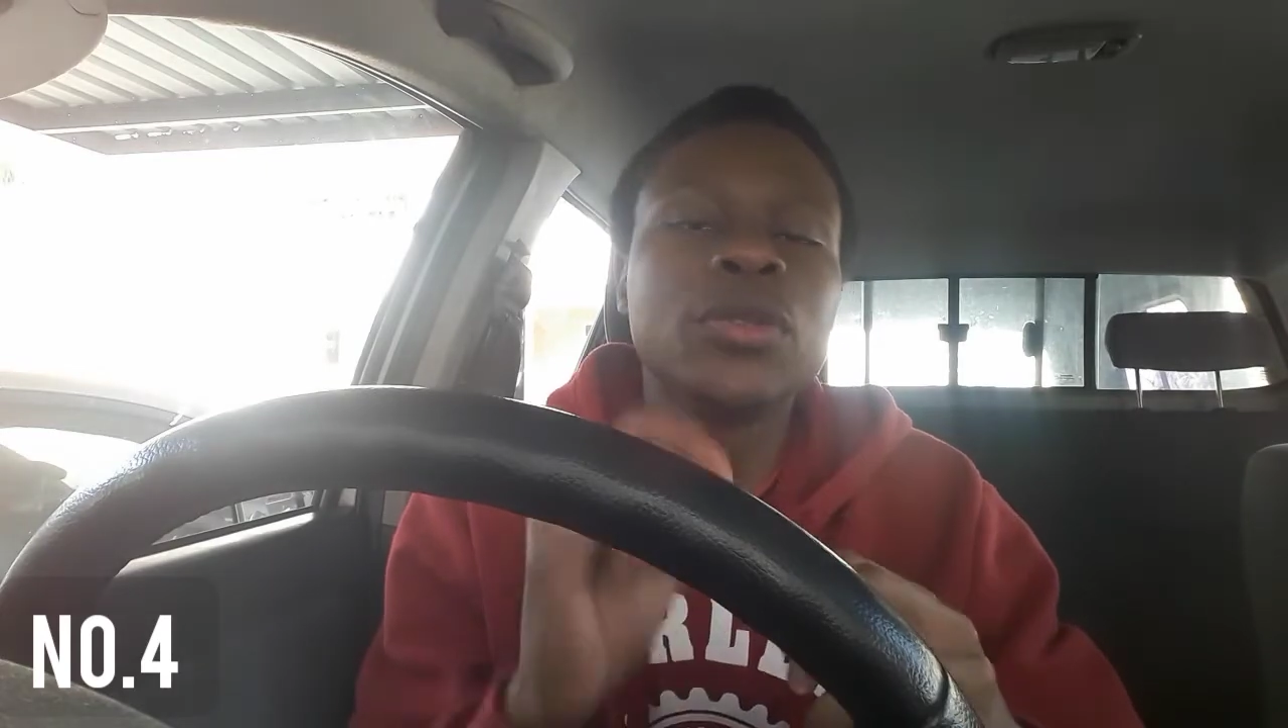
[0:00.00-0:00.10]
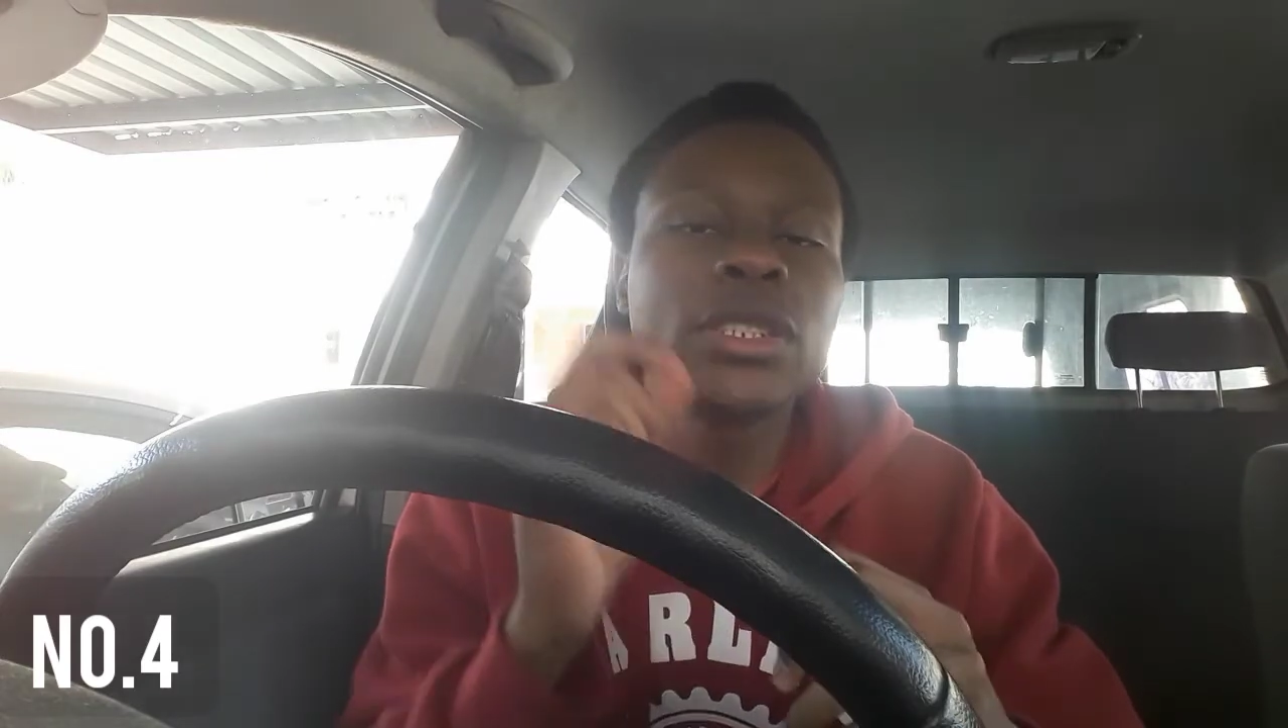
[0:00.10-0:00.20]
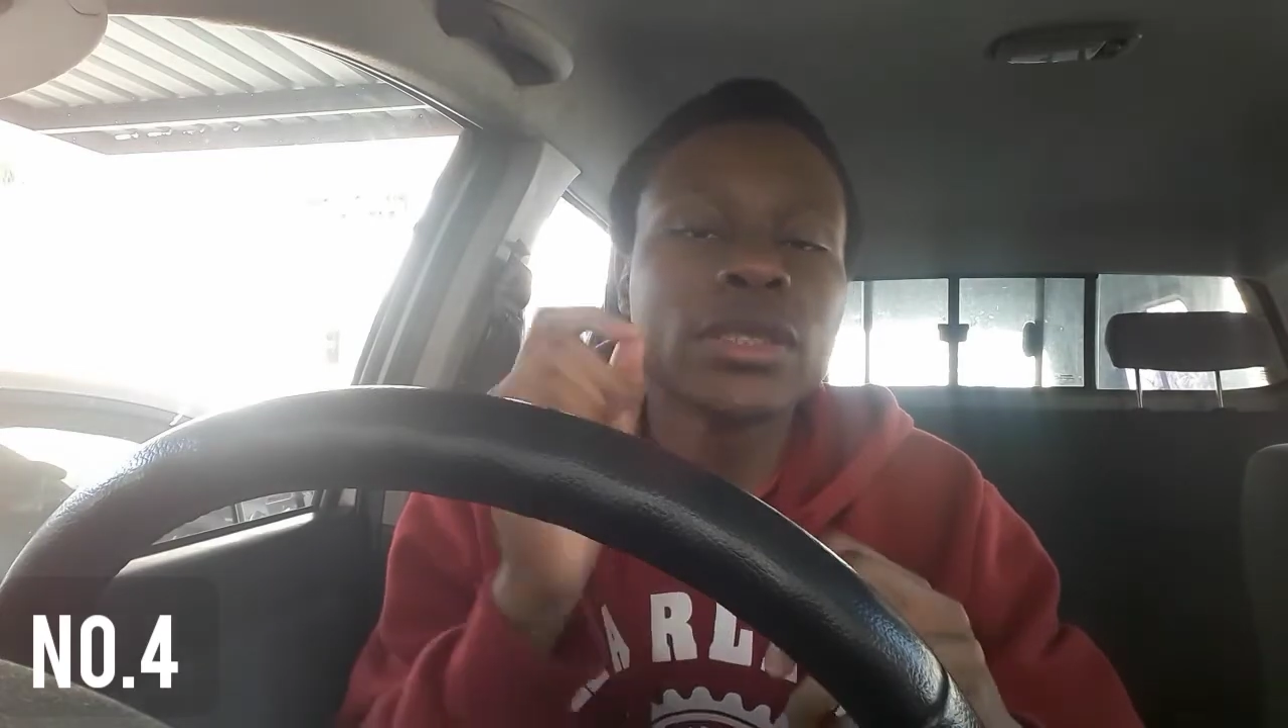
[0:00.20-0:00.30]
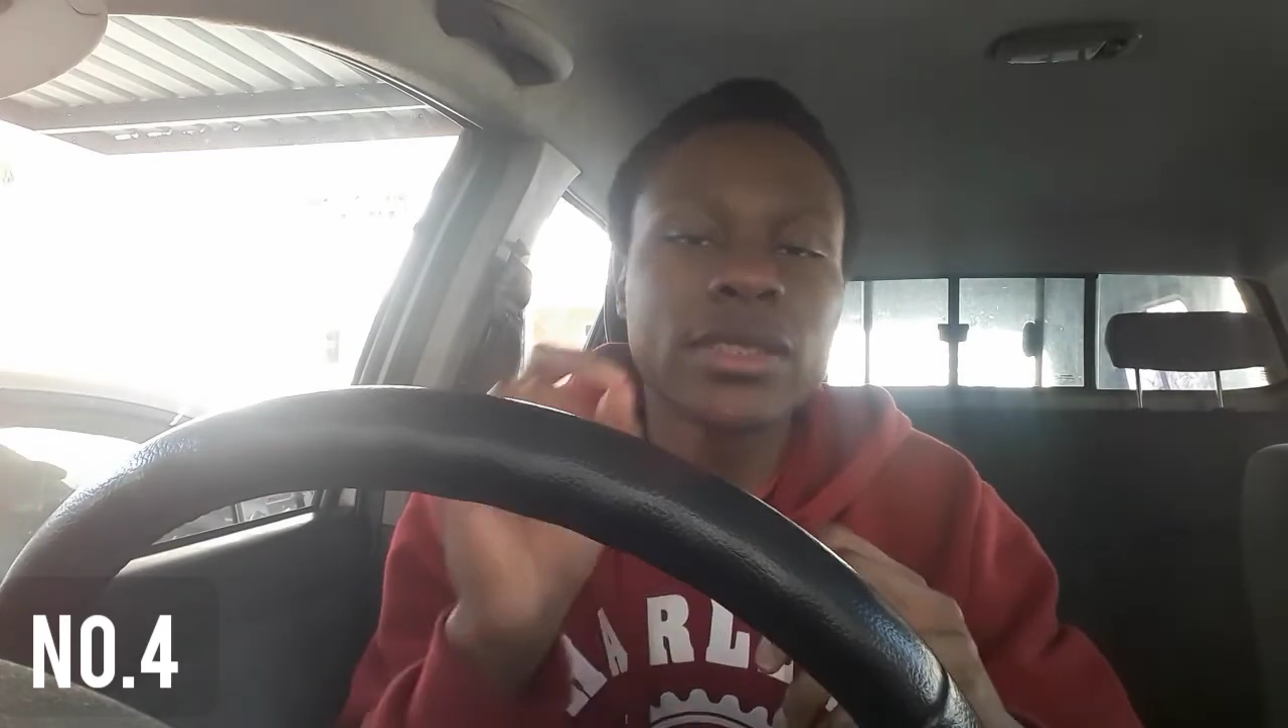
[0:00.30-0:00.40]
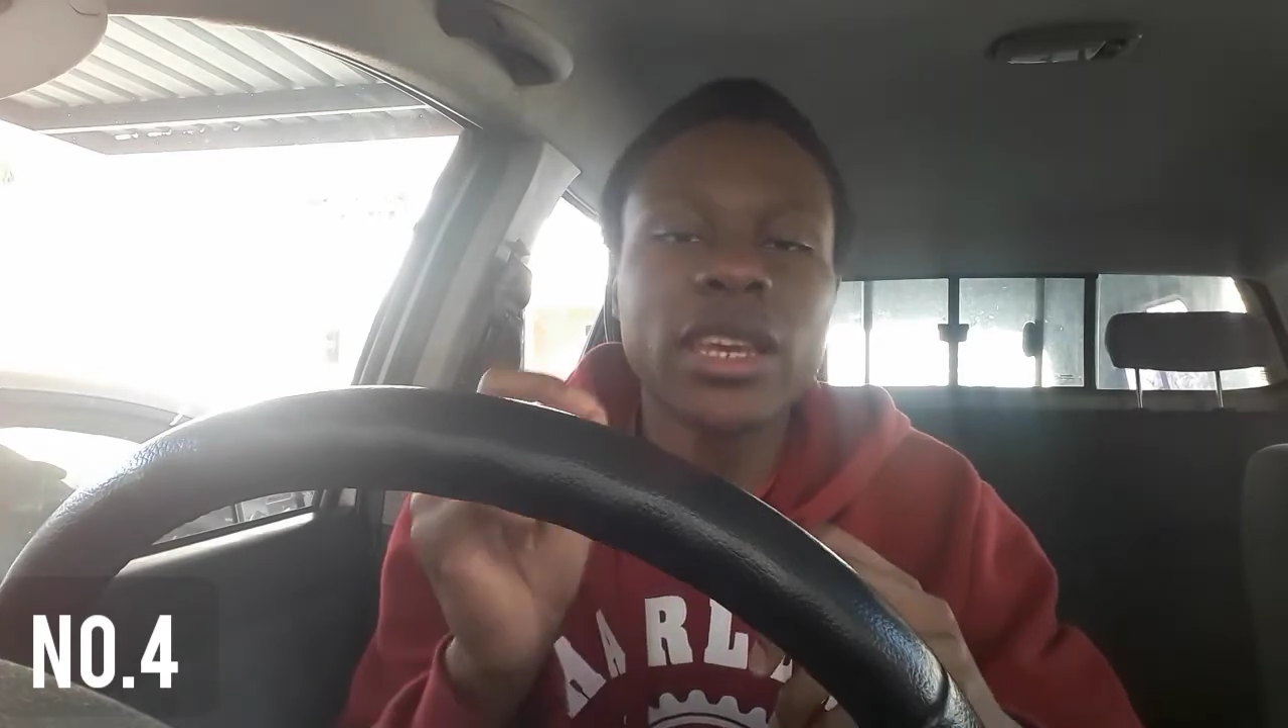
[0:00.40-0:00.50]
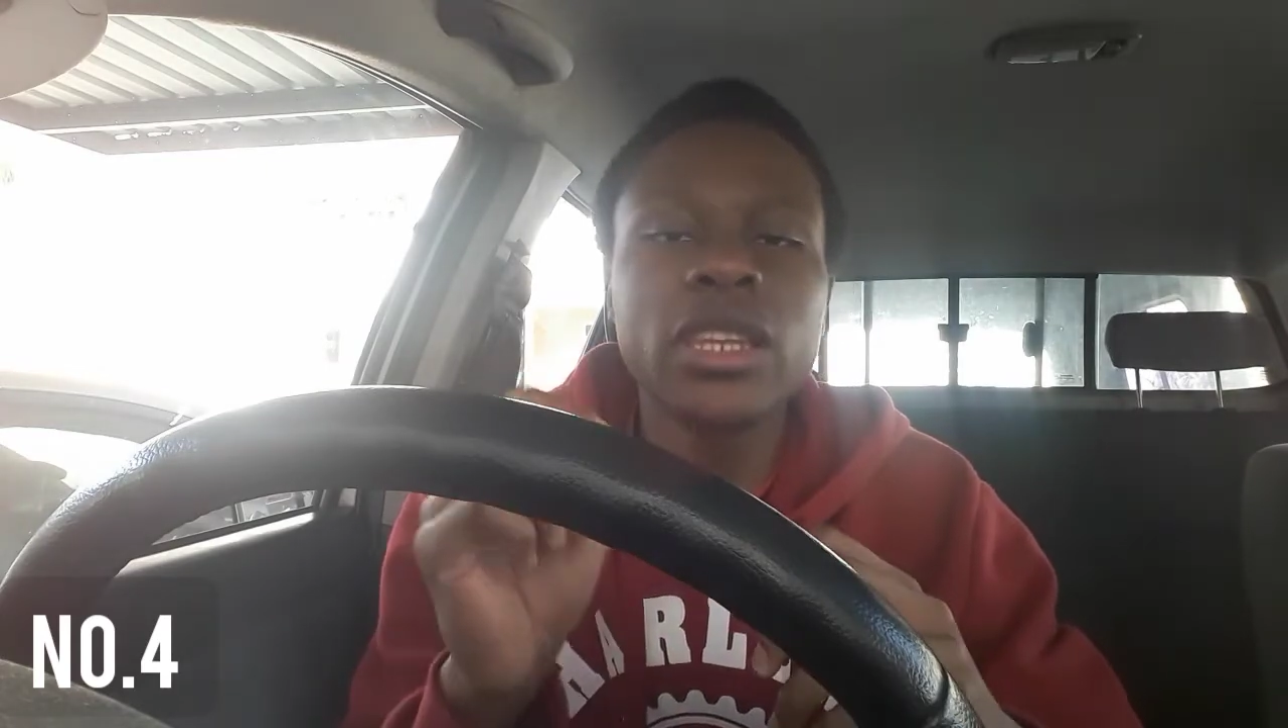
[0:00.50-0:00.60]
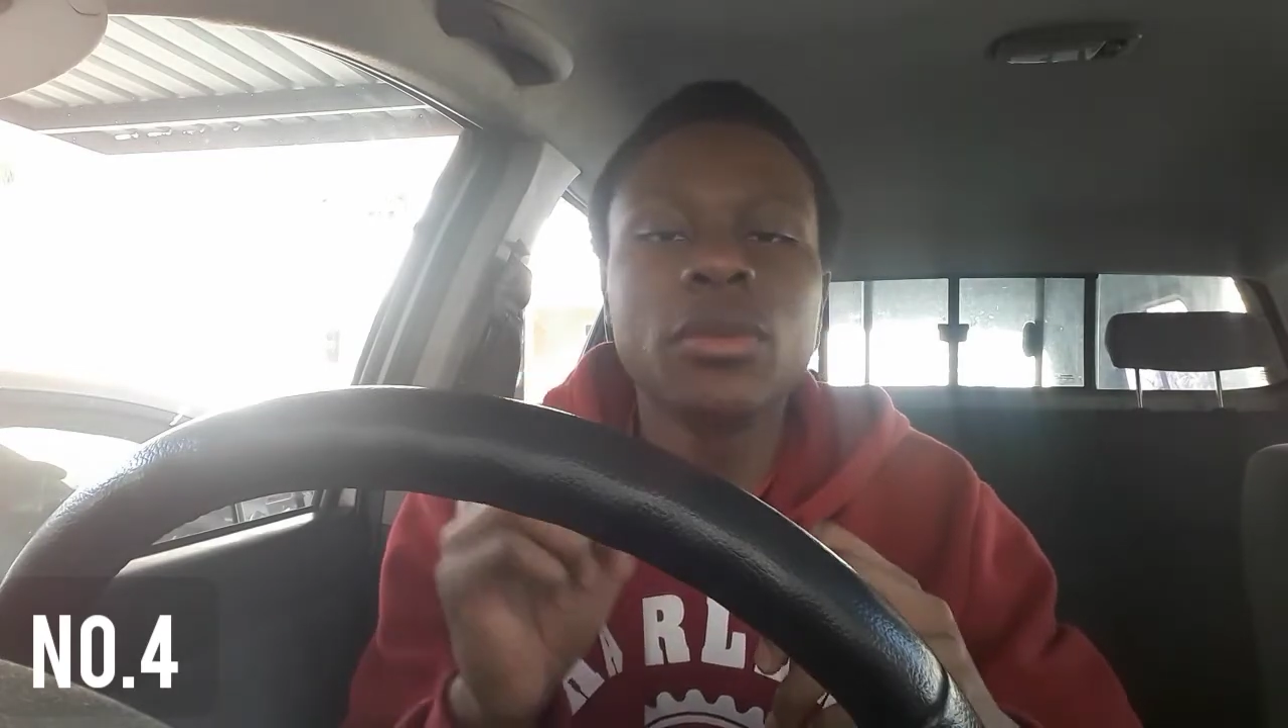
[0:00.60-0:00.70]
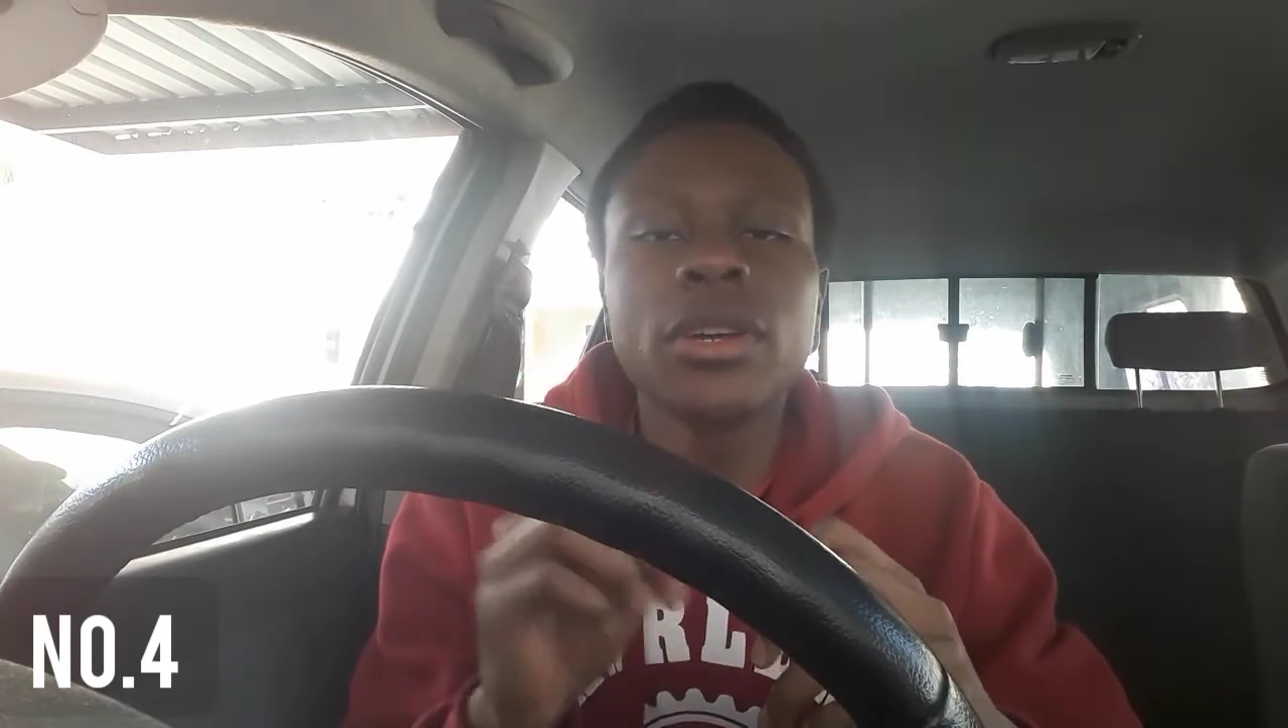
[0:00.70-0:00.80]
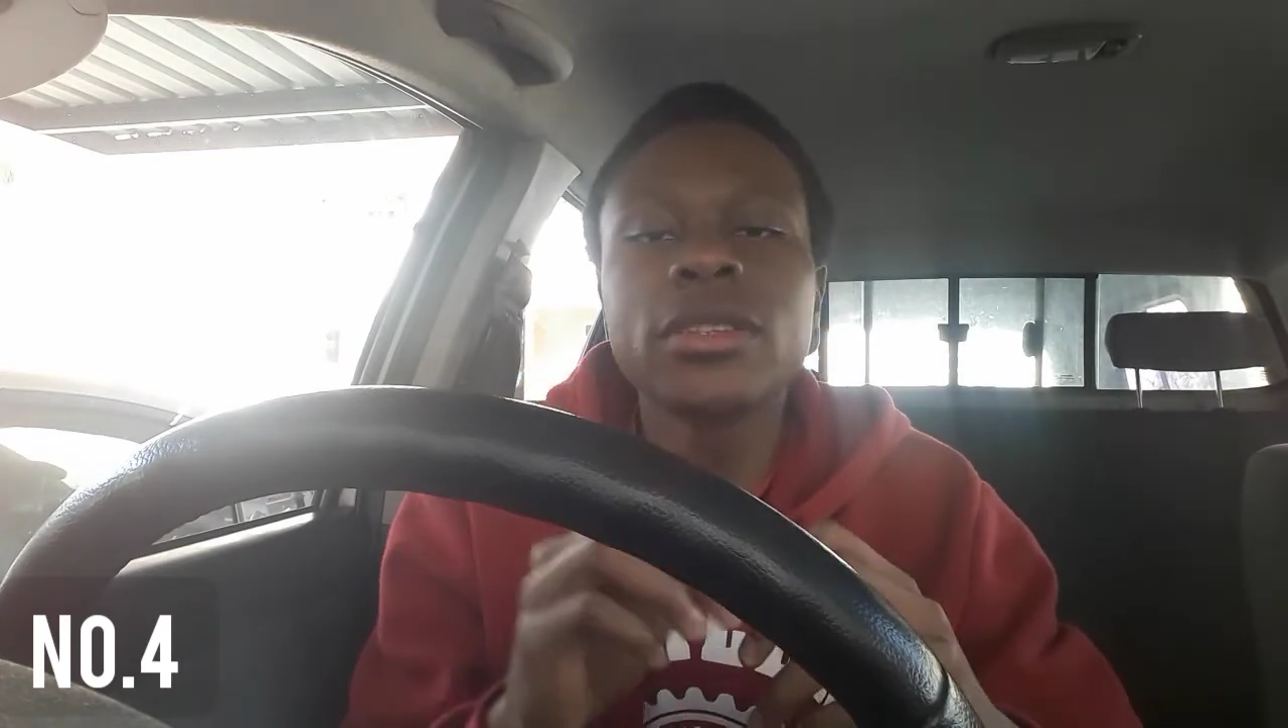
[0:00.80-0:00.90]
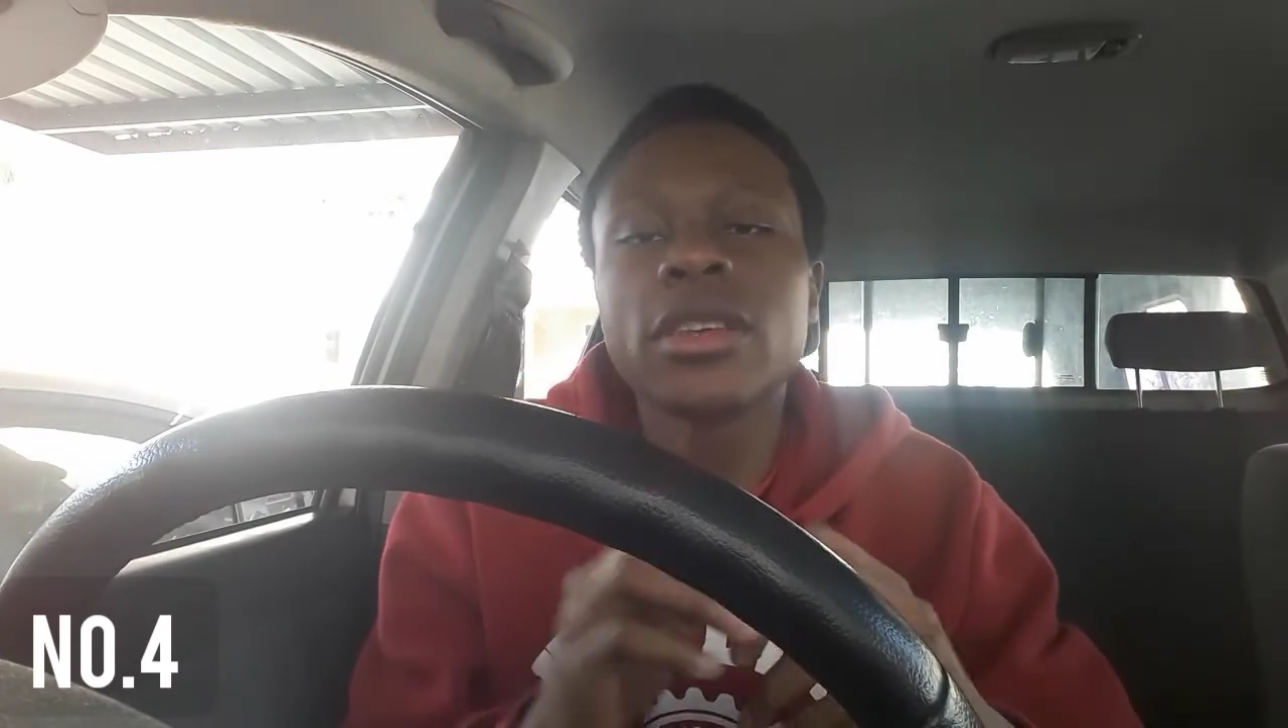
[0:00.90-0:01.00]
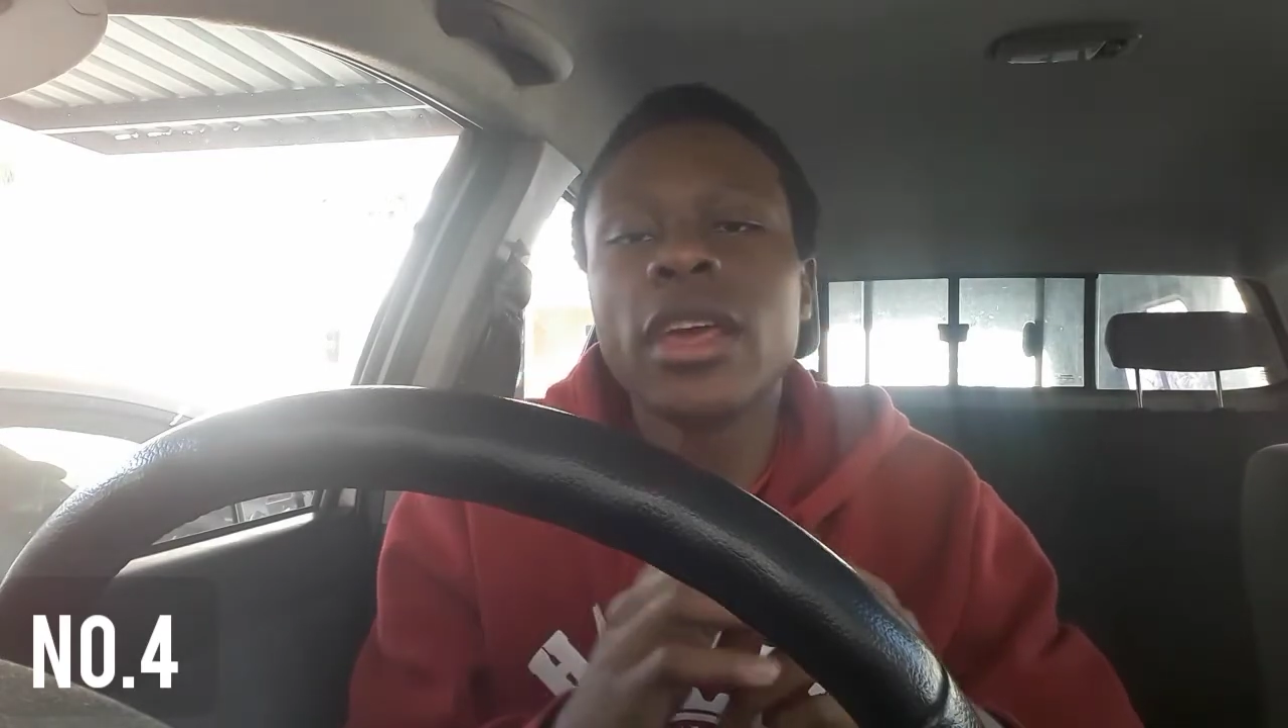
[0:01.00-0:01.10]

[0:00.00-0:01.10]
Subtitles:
just a tiny bit.